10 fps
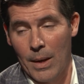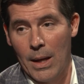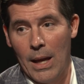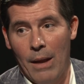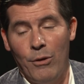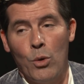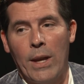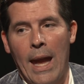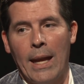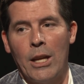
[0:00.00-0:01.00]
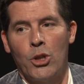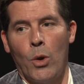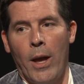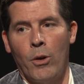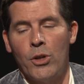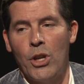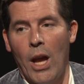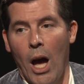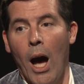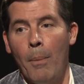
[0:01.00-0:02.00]
If you can't get your energy
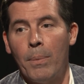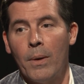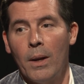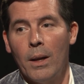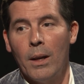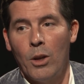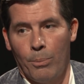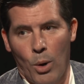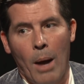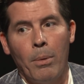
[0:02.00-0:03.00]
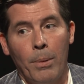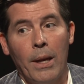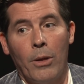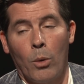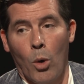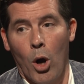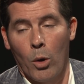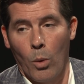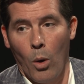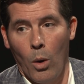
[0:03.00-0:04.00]
up, you're probably in the wrong
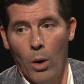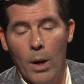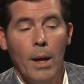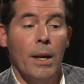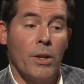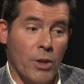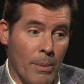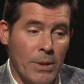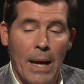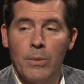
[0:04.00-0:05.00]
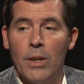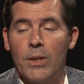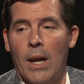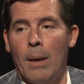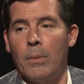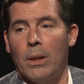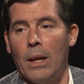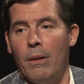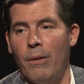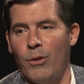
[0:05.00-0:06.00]
role. Sometimes it's time to
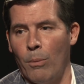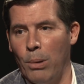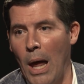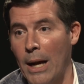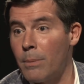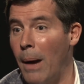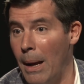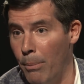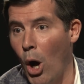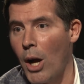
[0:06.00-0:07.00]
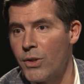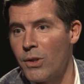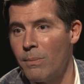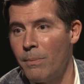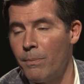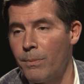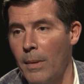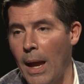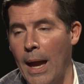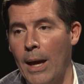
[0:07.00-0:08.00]
leave if you're blocked by a boss
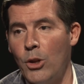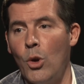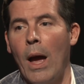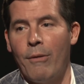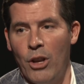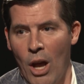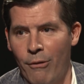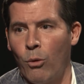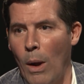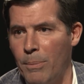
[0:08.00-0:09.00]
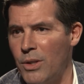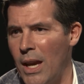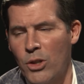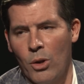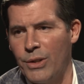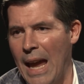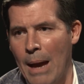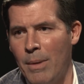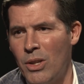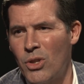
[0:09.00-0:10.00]
and you have enough reputational
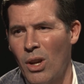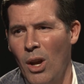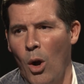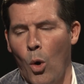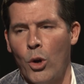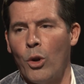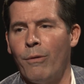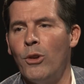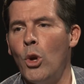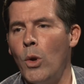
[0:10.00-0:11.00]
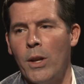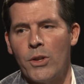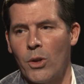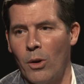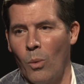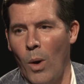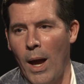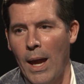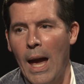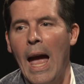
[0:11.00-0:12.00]
damage or you're viewed in a certain
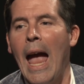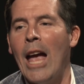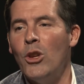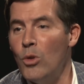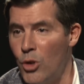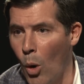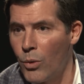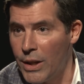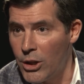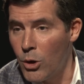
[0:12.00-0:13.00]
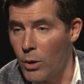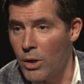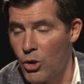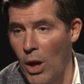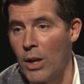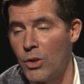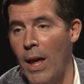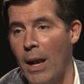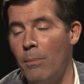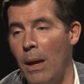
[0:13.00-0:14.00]
way and you don't think you can change
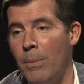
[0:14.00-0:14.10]
that. It may be